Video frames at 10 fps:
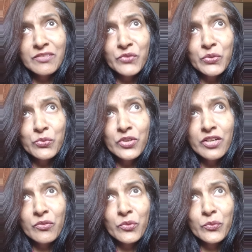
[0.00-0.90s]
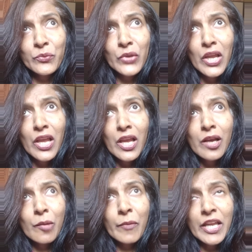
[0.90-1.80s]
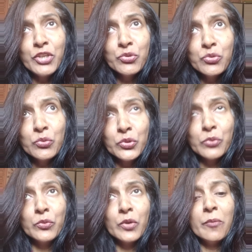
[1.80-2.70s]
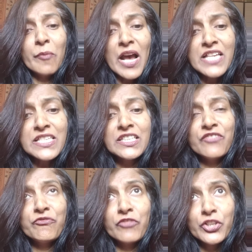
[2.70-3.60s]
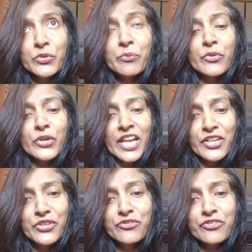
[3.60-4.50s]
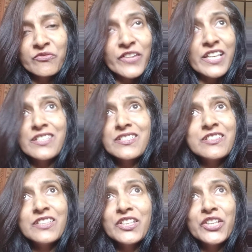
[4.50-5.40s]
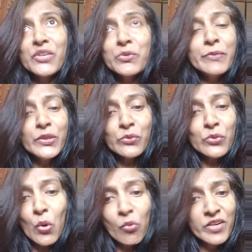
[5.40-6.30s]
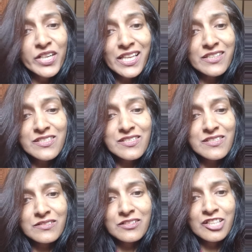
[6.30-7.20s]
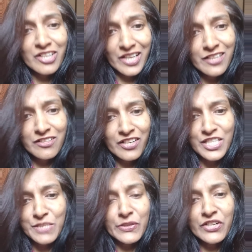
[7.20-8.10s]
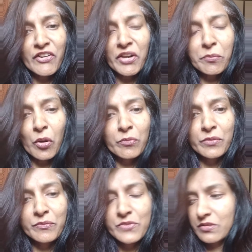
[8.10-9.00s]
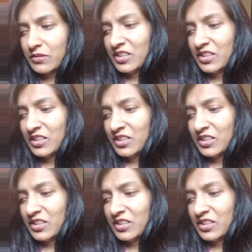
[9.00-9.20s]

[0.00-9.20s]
we would buy you a mask if were to protect you from virus, then there would be no COVID deaths, right? Respiratory problems.